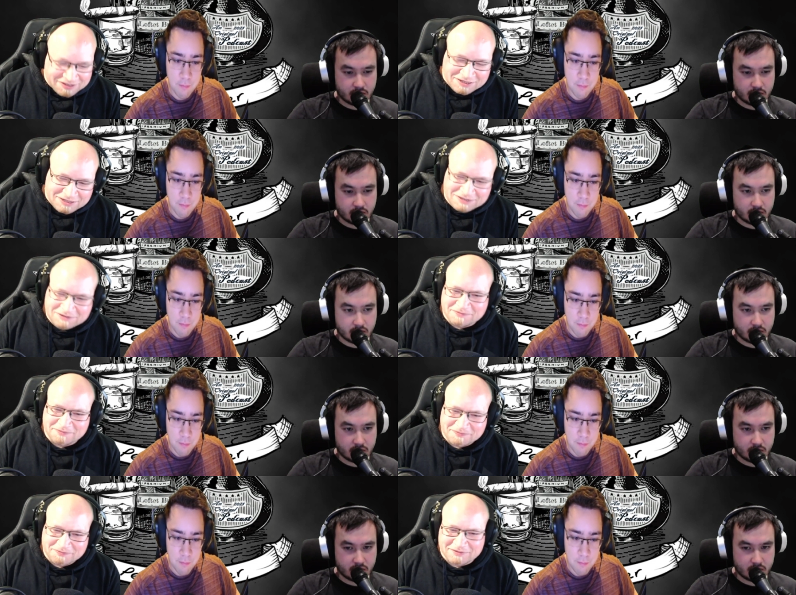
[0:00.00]
Speaker 1: it.
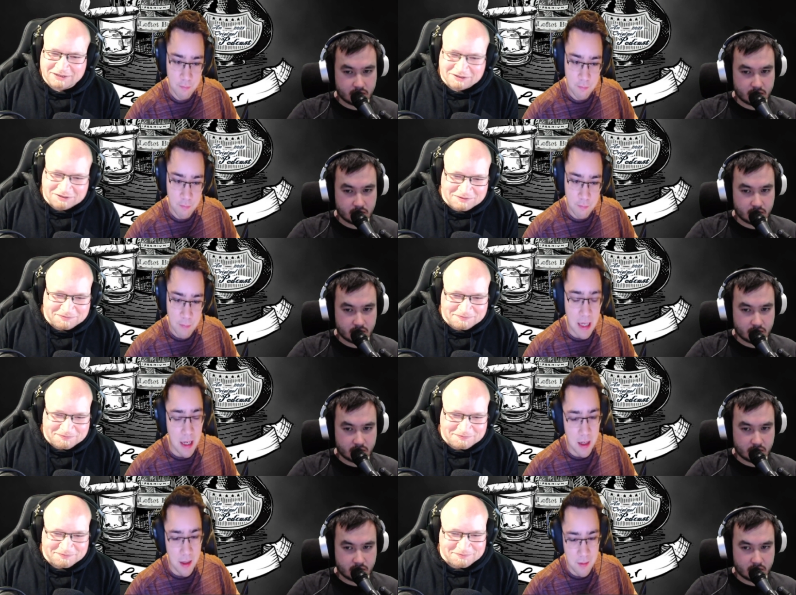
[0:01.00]

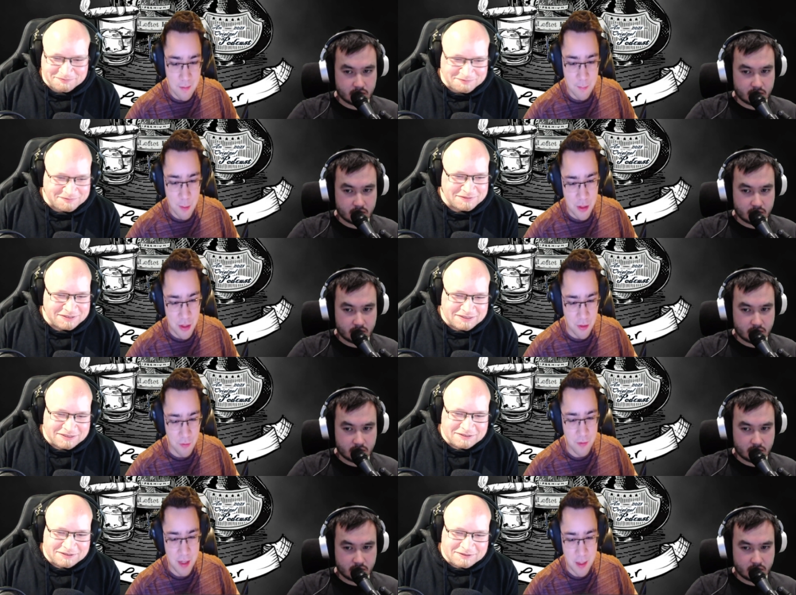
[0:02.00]
Ah, hmm. was it on
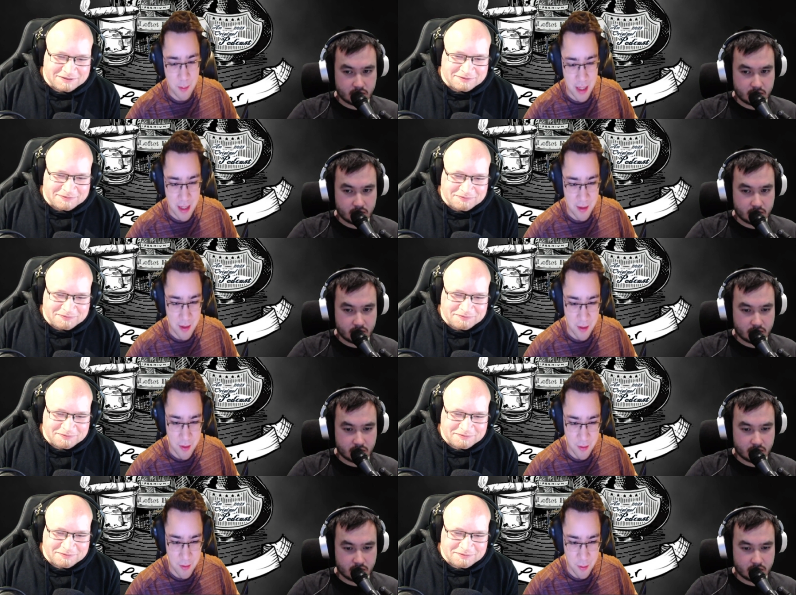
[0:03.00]
ViaPlay? They are
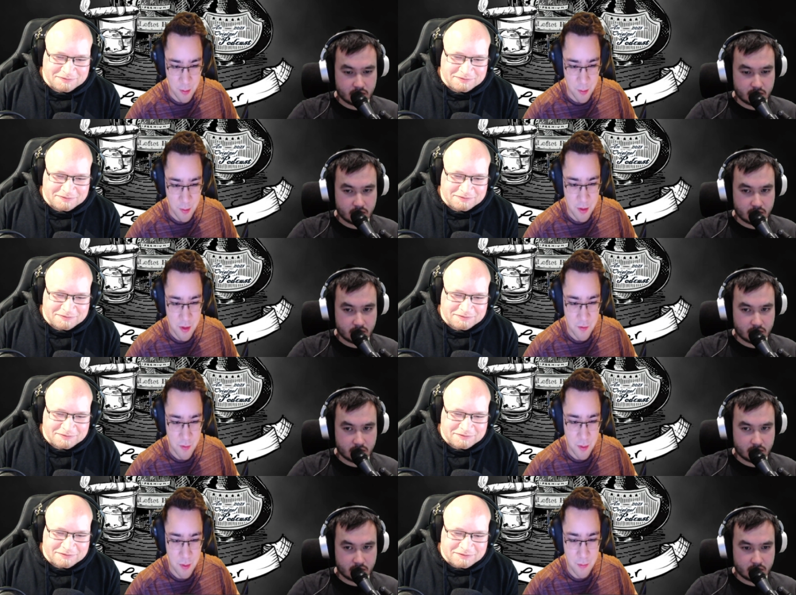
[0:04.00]
notorious
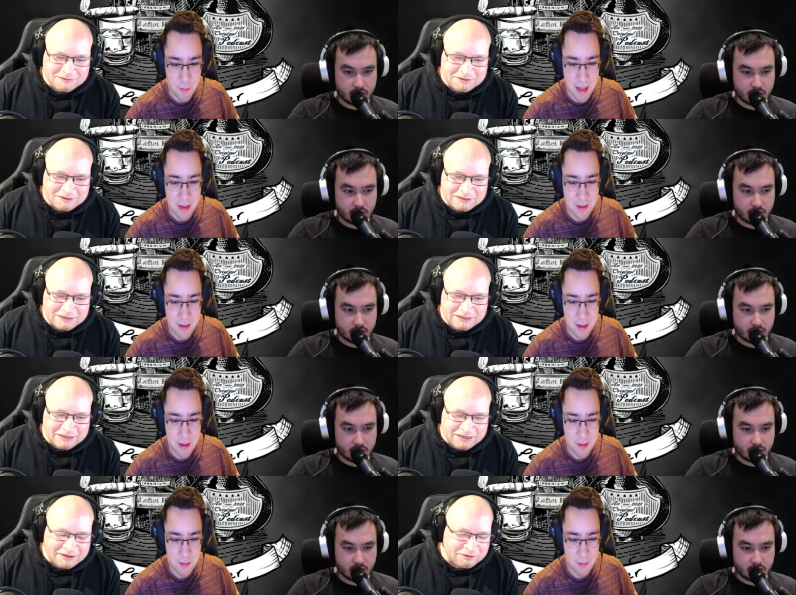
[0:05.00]
for renting. Uh,
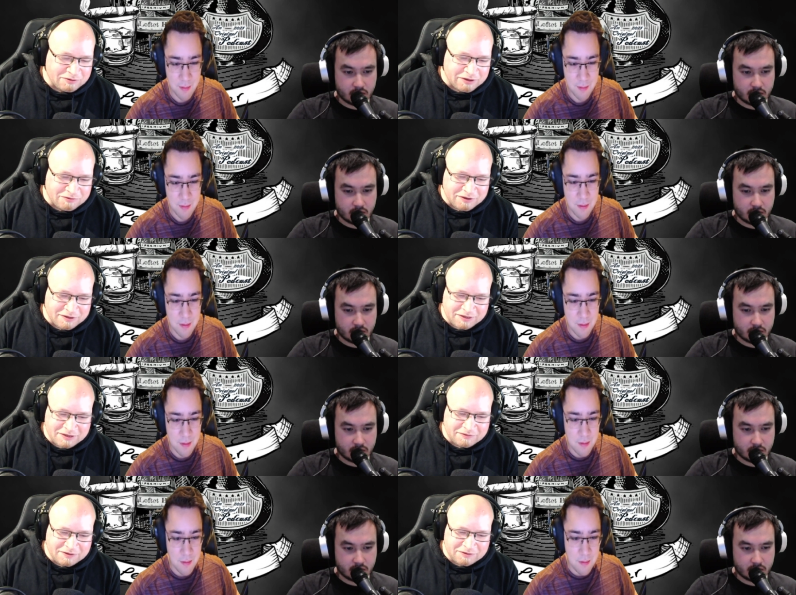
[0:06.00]
yeah,
Speaker 2: but you had to rent
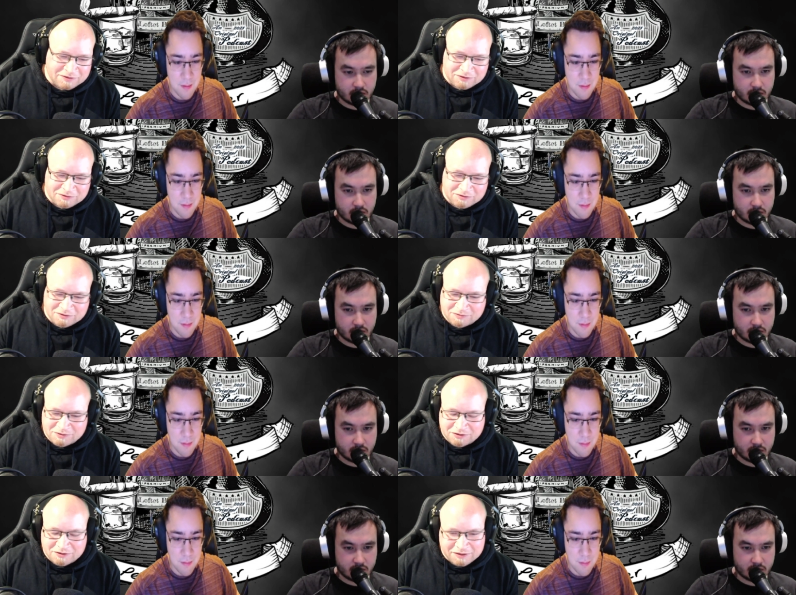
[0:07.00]
it even on
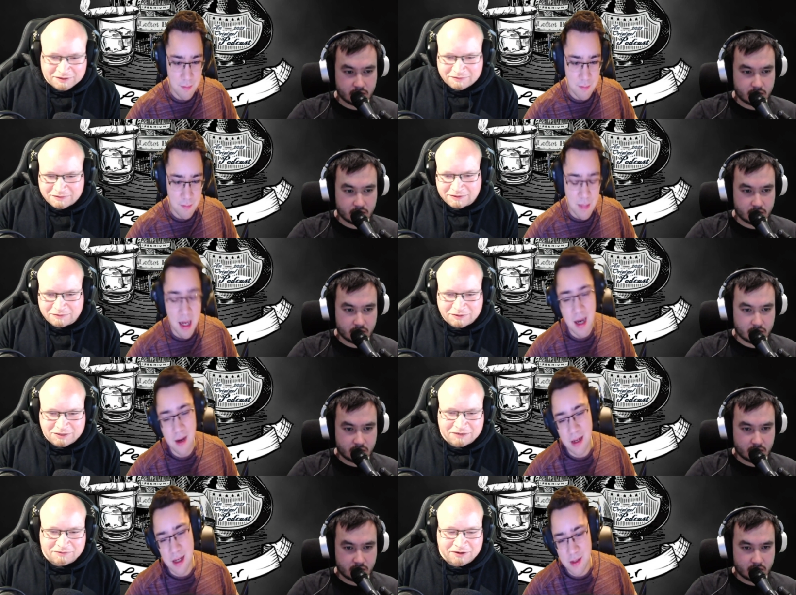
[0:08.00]
YouTube's or uh, ah,
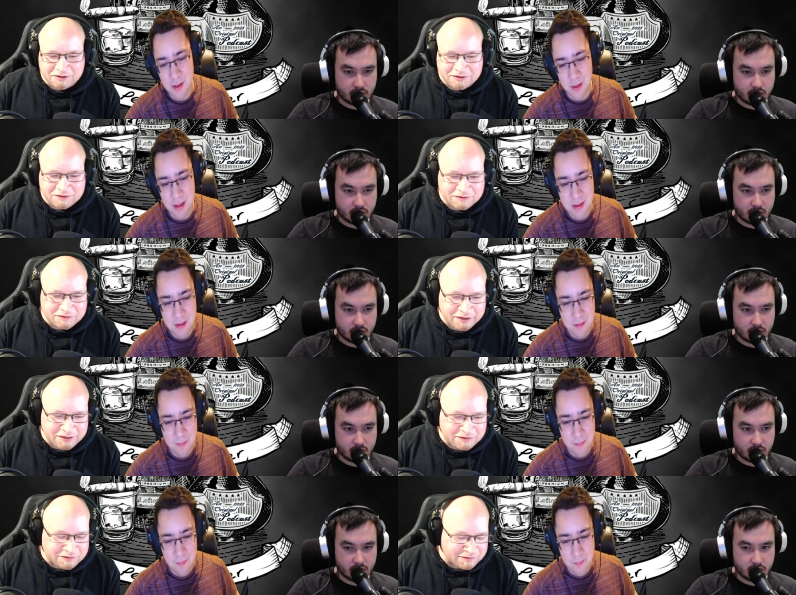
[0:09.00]
whichever okay, so other it... you
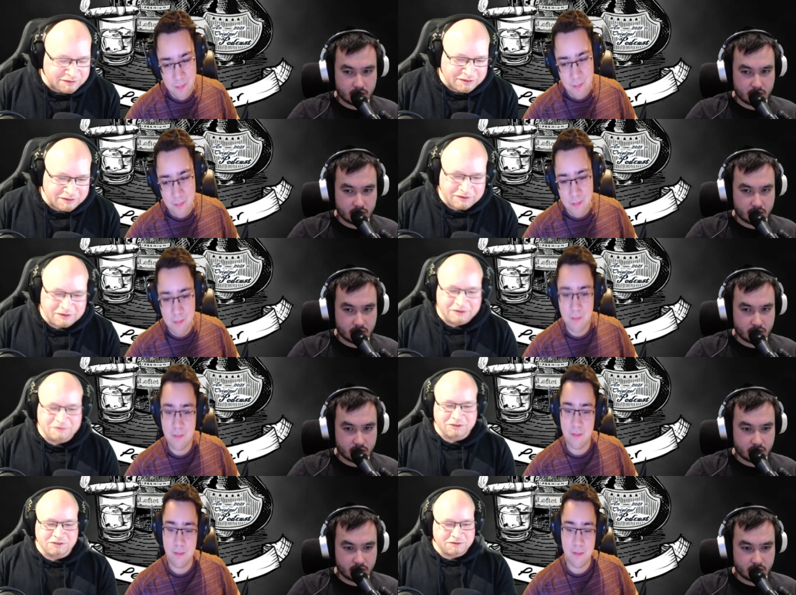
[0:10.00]
had. The, the, the,
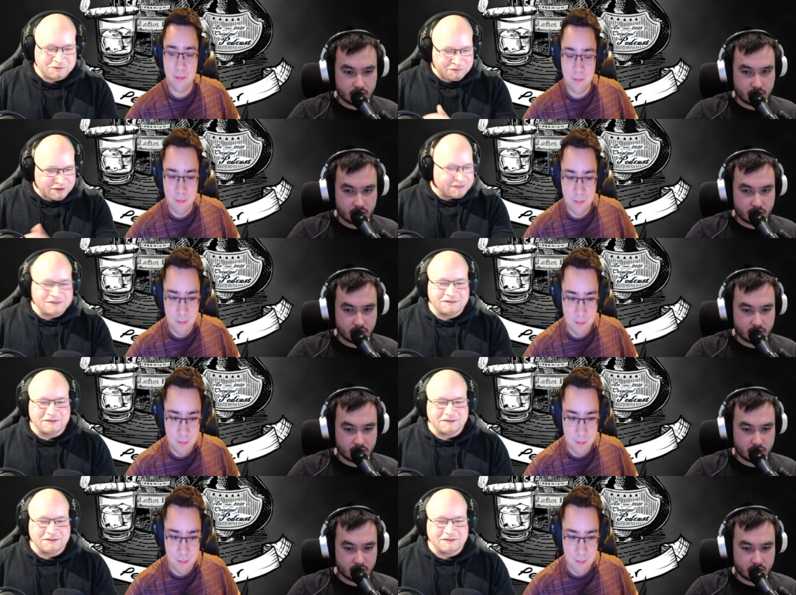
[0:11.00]
it was rent.